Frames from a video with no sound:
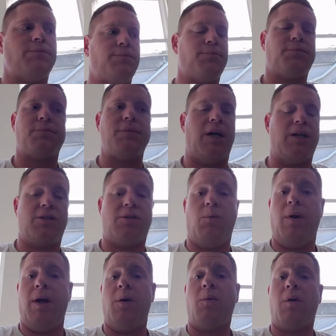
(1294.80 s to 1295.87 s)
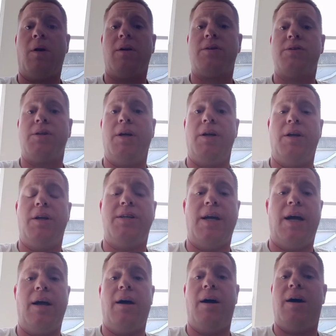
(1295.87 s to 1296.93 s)
That's the way it works.
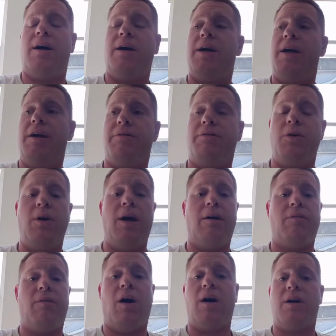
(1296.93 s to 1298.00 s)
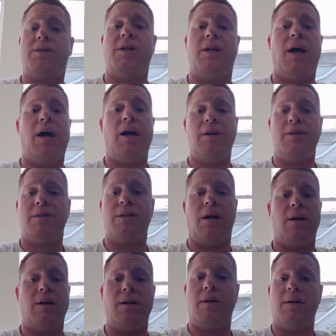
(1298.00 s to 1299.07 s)
If you have oxidized
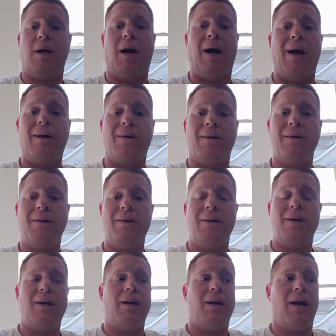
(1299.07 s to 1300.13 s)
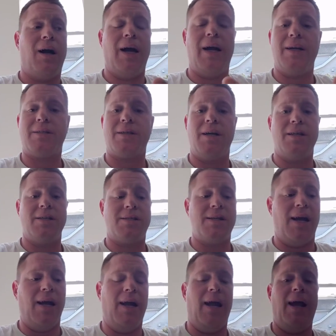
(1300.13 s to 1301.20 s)
iron, it's going to say,
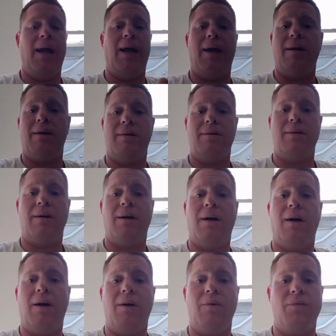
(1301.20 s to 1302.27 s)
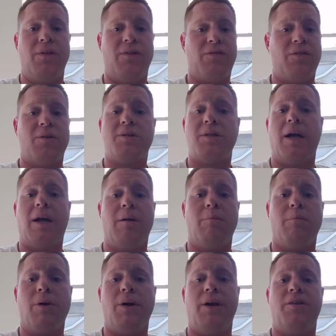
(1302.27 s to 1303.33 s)
hey, this looks like a
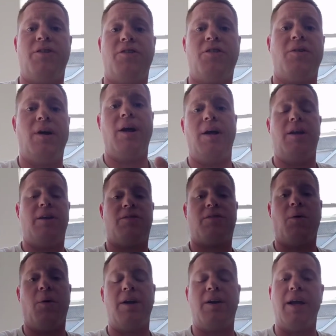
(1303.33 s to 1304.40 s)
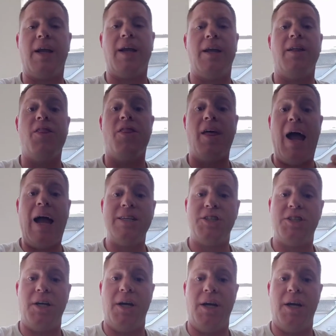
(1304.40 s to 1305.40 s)
breach, and it's going to get that shit